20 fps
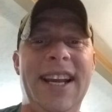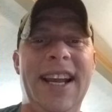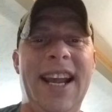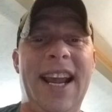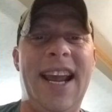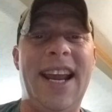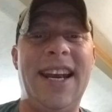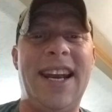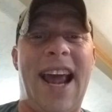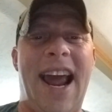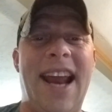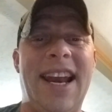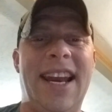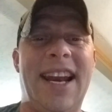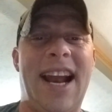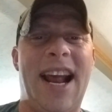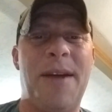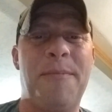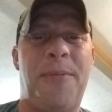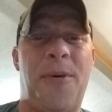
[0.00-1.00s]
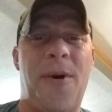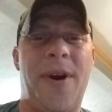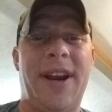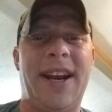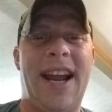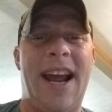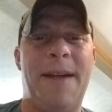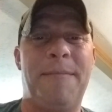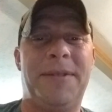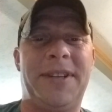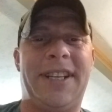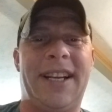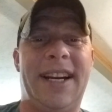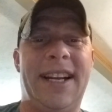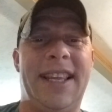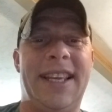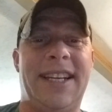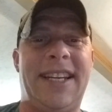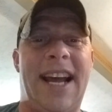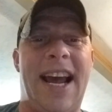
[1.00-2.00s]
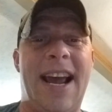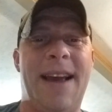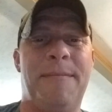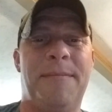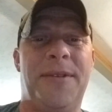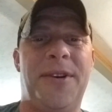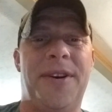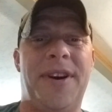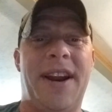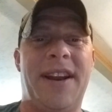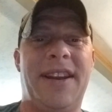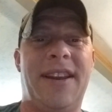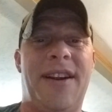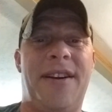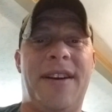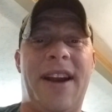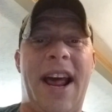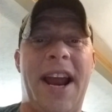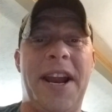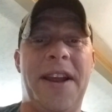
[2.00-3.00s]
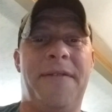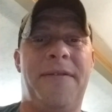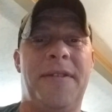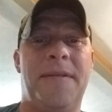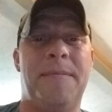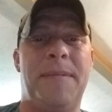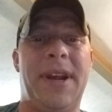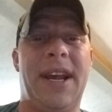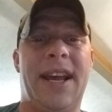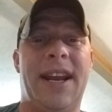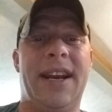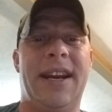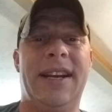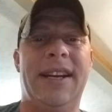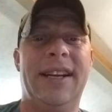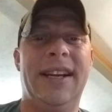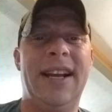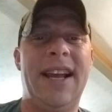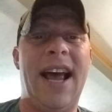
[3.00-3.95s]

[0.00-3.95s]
and 99.9% of the time they're they're not even being